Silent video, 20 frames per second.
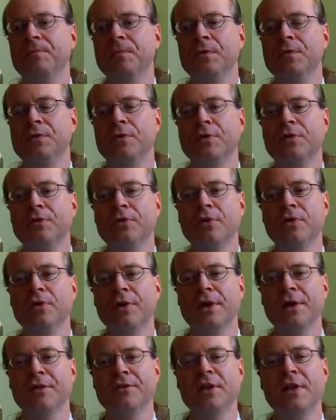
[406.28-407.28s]
So the
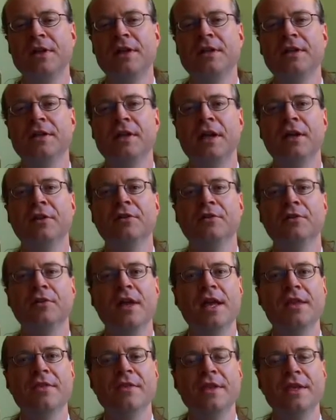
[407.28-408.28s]
scorecard has 10 indicators,
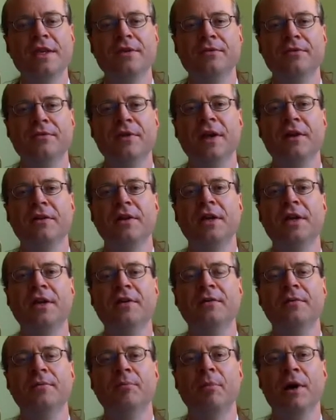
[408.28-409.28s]
and these
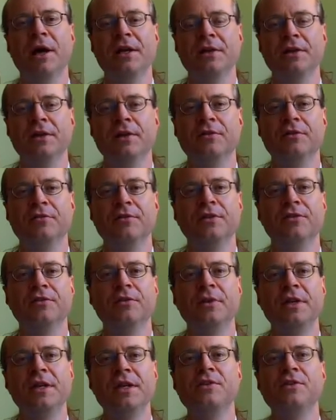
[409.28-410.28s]
vary by country.
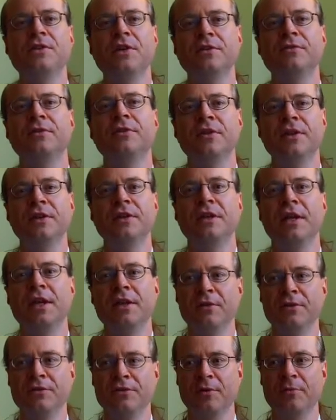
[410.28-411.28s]
So each country's
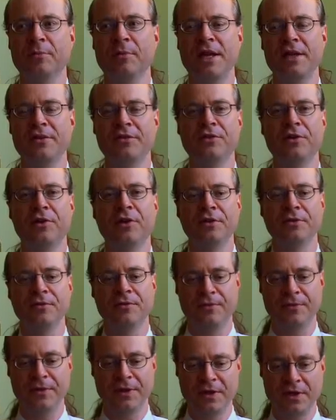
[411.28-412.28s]
indicators are based
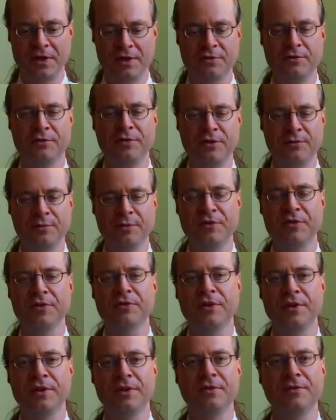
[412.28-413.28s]
on the
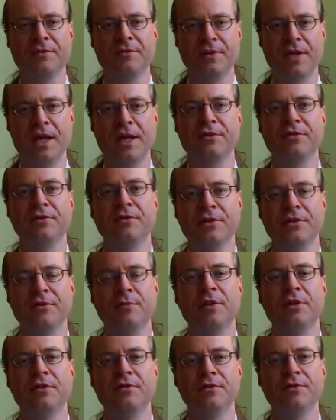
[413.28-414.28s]
country-specific national
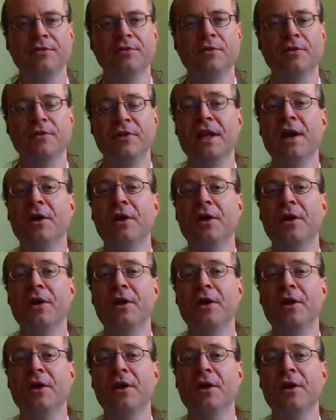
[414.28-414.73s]
expenditure survey.